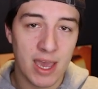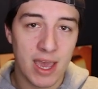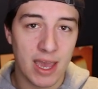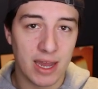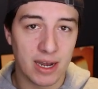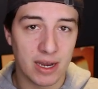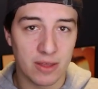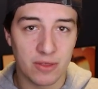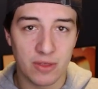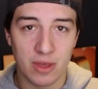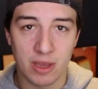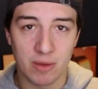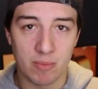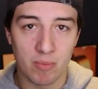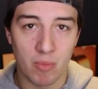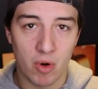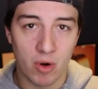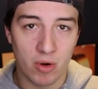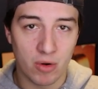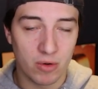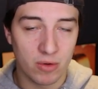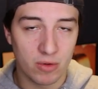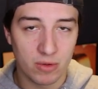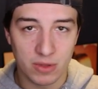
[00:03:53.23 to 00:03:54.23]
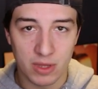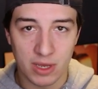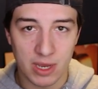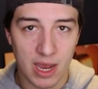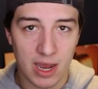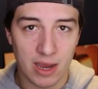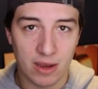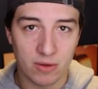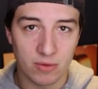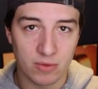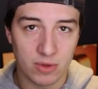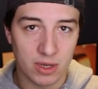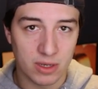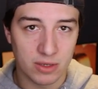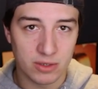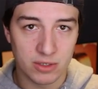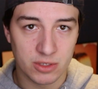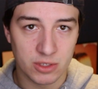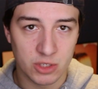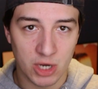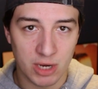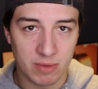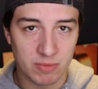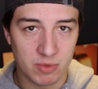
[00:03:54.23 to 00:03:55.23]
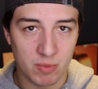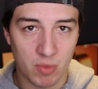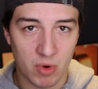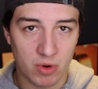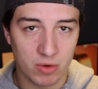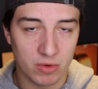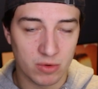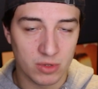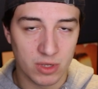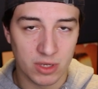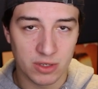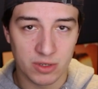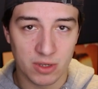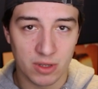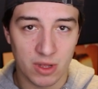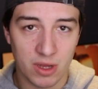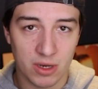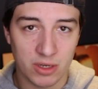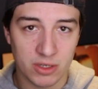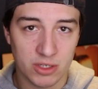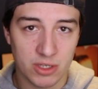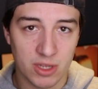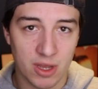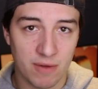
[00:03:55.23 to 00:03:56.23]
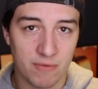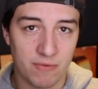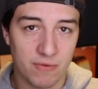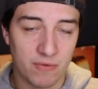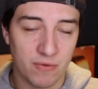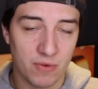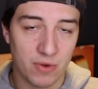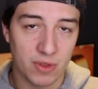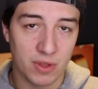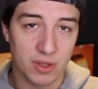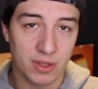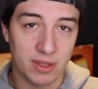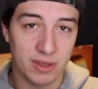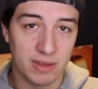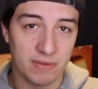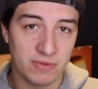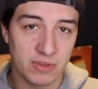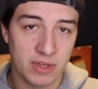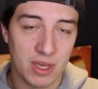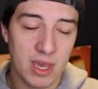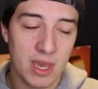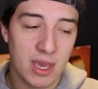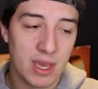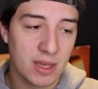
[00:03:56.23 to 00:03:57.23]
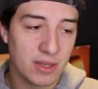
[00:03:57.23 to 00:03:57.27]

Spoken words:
and I think James Myrtle, who does a lot of stuff for the Leafs,